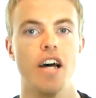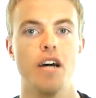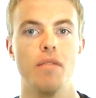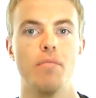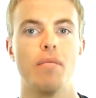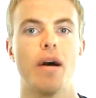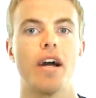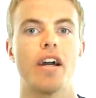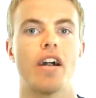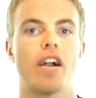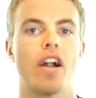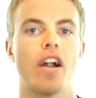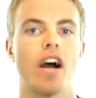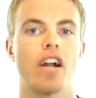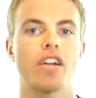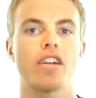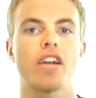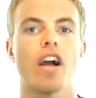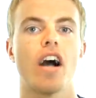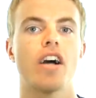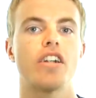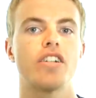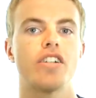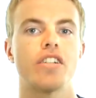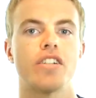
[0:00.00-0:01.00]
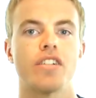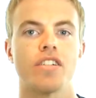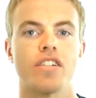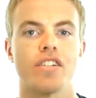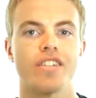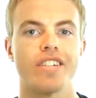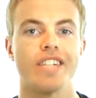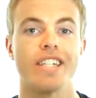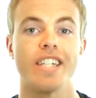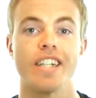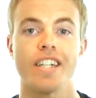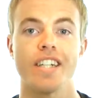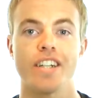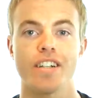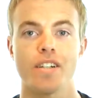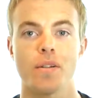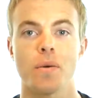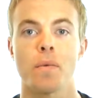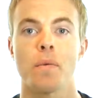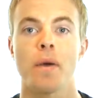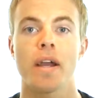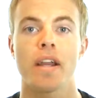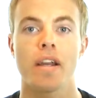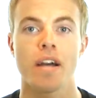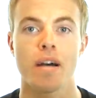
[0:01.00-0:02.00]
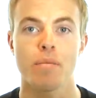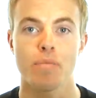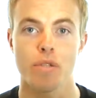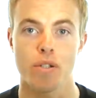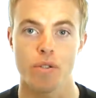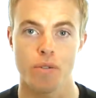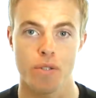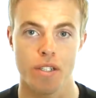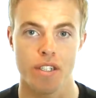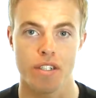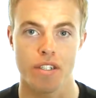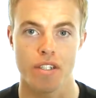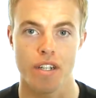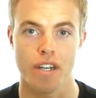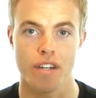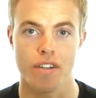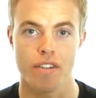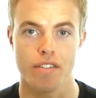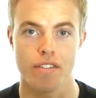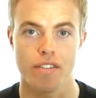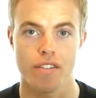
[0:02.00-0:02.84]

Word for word: by our unconsciousness needing to wake up to itself,